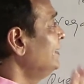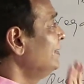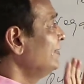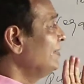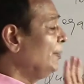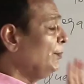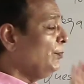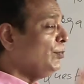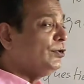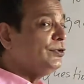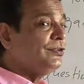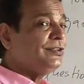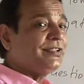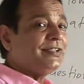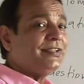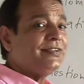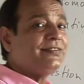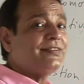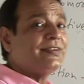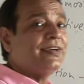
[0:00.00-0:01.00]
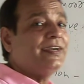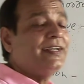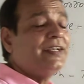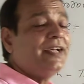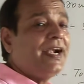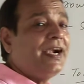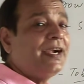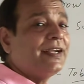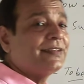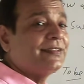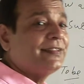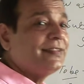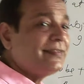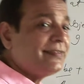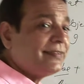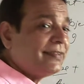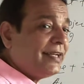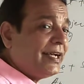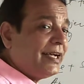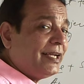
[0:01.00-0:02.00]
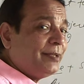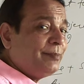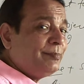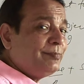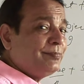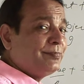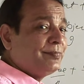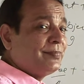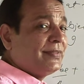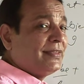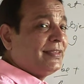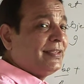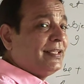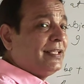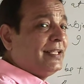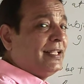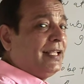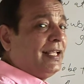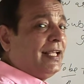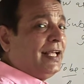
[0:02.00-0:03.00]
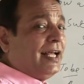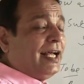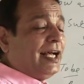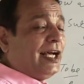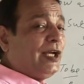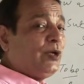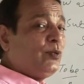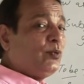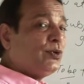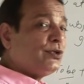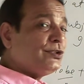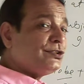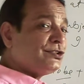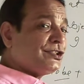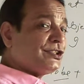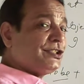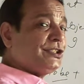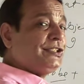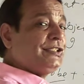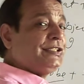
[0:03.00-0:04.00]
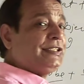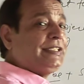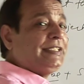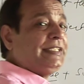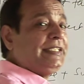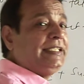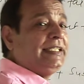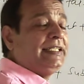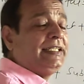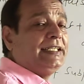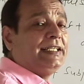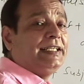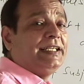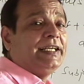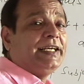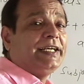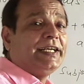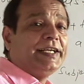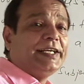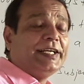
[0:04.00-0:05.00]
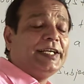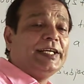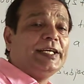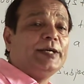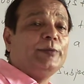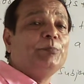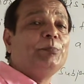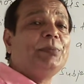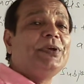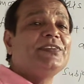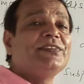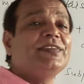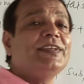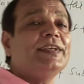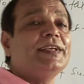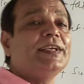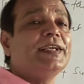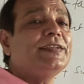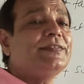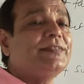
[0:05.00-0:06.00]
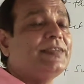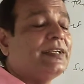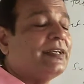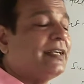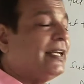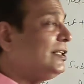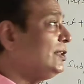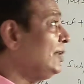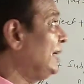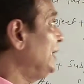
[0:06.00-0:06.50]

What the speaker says: Suppose yesterday at this time I was busy eating, right?